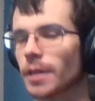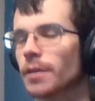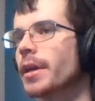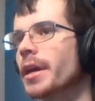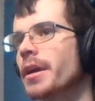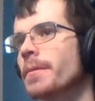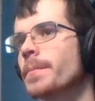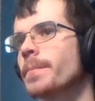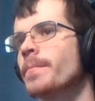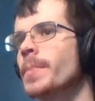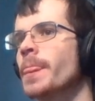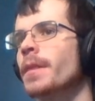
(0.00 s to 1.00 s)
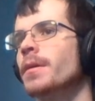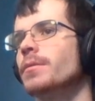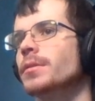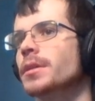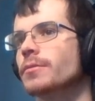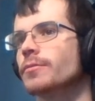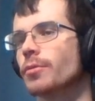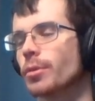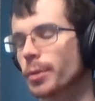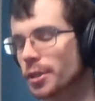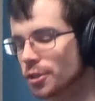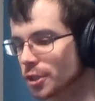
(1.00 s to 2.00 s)
Okay. Well, for
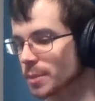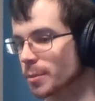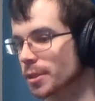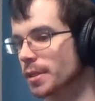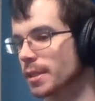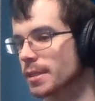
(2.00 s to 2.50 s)
the restreamer,